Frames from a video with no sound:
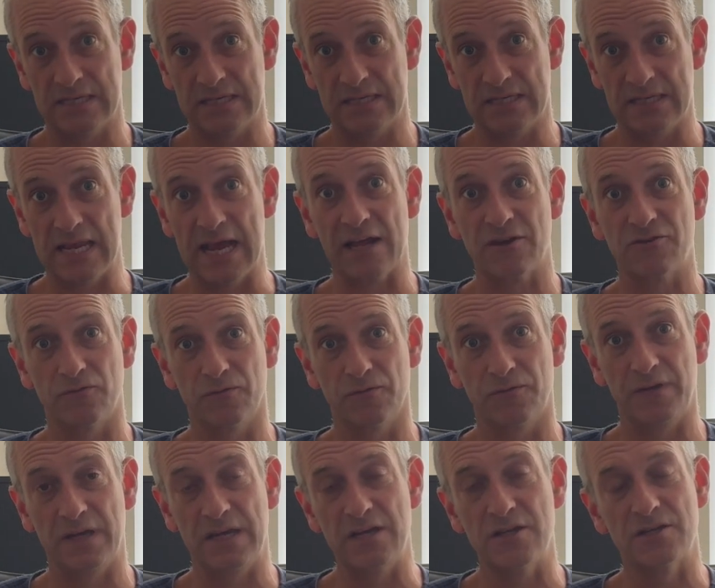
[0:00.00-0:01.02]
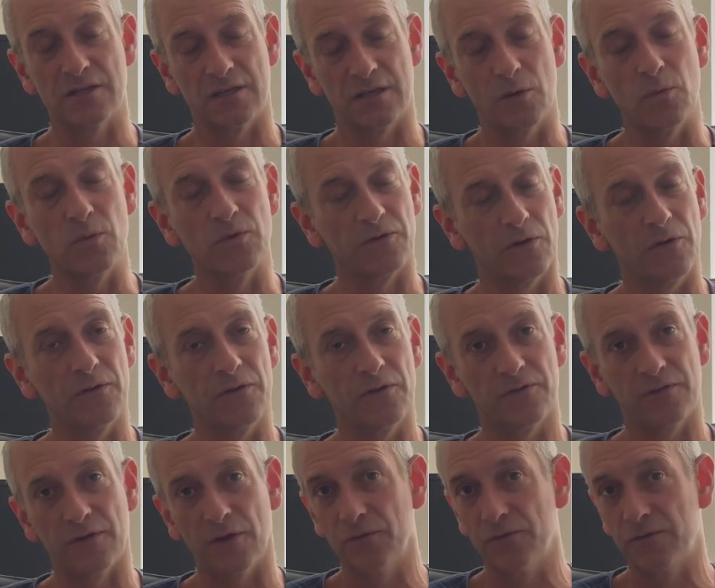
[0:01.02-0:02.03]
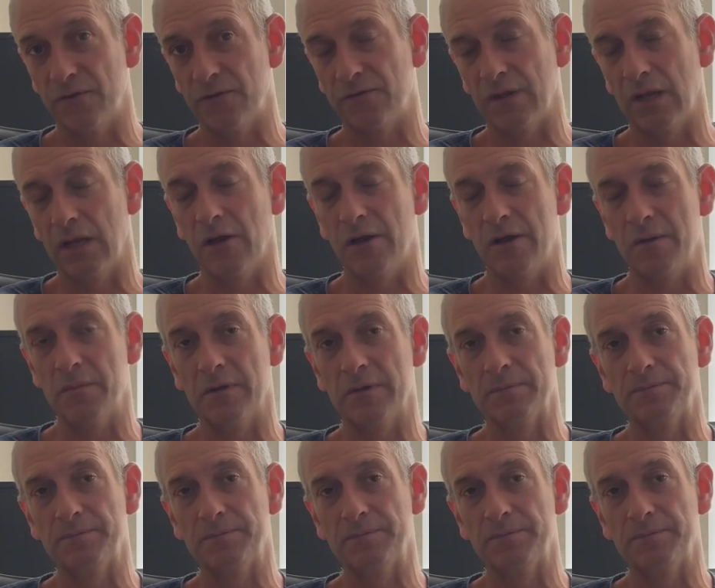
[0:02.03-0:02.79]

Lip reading: this natural feature that was on the solstice alignment.